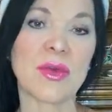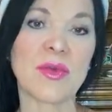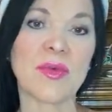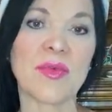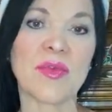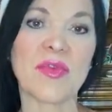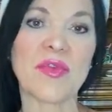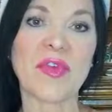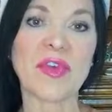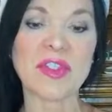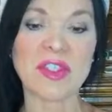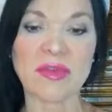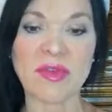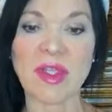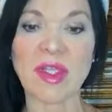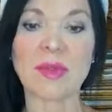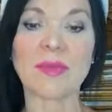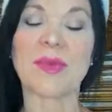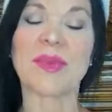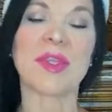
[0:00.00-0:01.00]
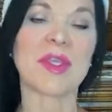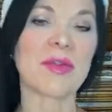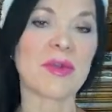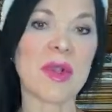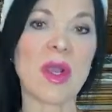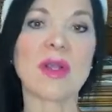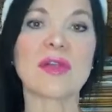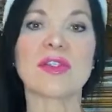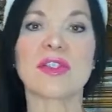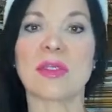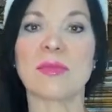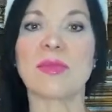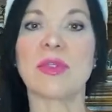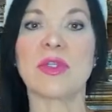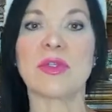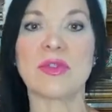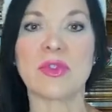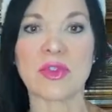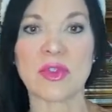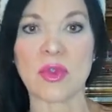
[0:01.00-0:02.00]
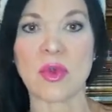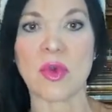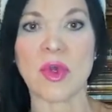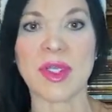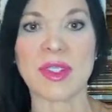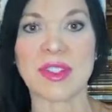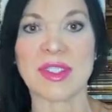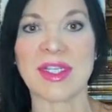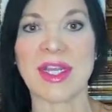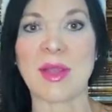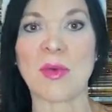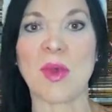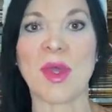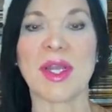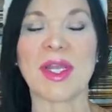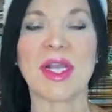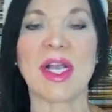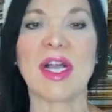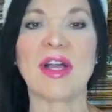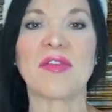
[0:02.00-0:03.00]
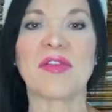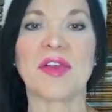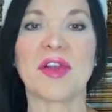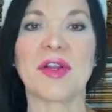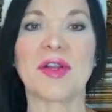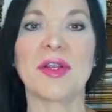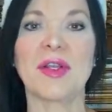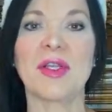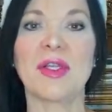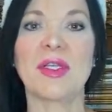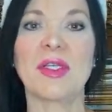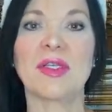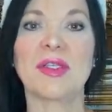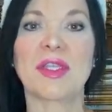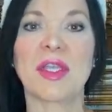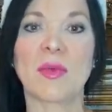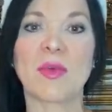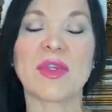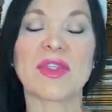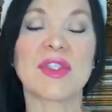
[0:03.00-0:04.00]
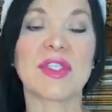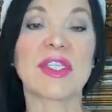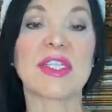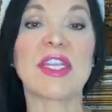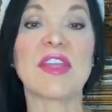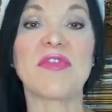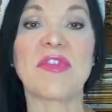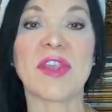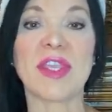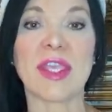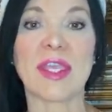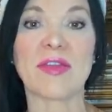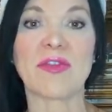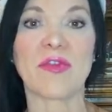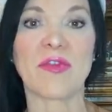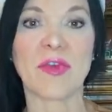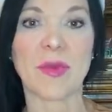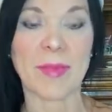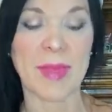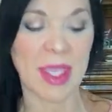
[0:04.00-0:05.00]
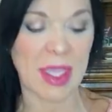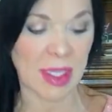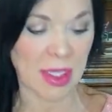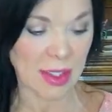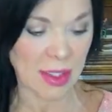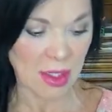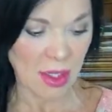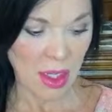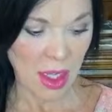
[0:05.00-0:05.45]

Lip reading: first of all, there are some news stories that I want to cover that were significant for me.